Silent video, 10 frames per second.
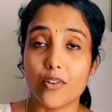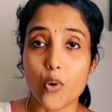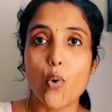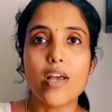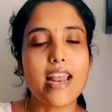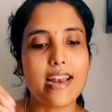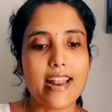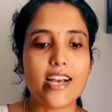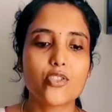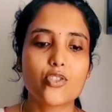go and
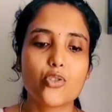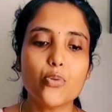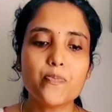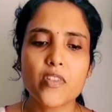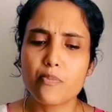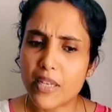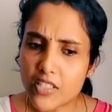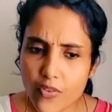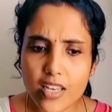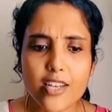attach to
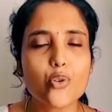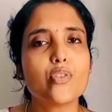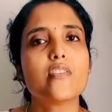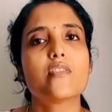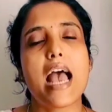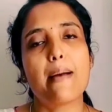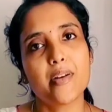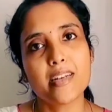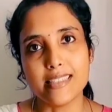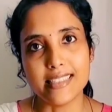specifically to this
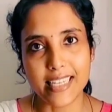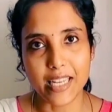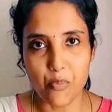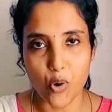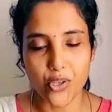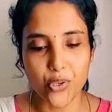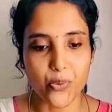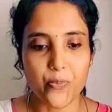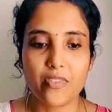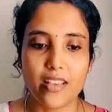hapten containing molecule,
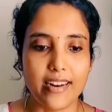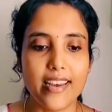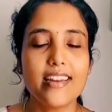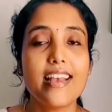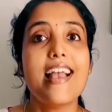right?